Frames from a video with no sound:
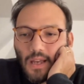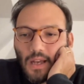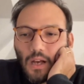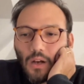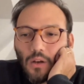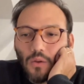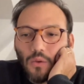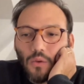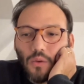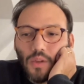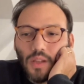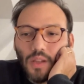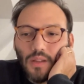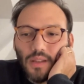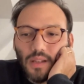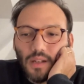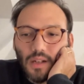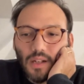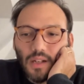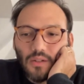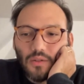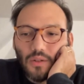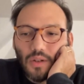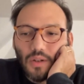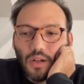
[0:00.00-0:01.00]
How could
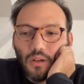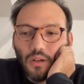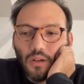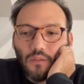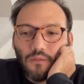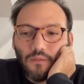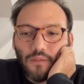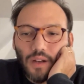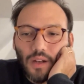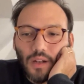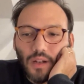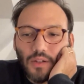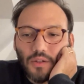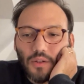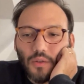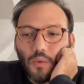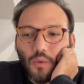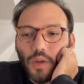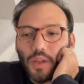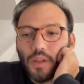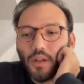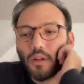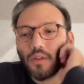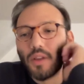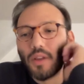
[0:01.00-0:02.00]
international law function
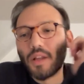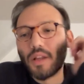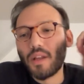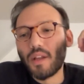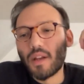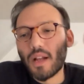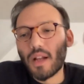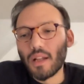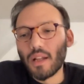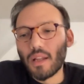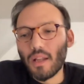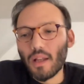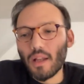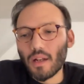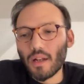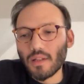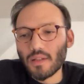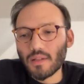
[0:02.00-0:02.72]
without the hierarchical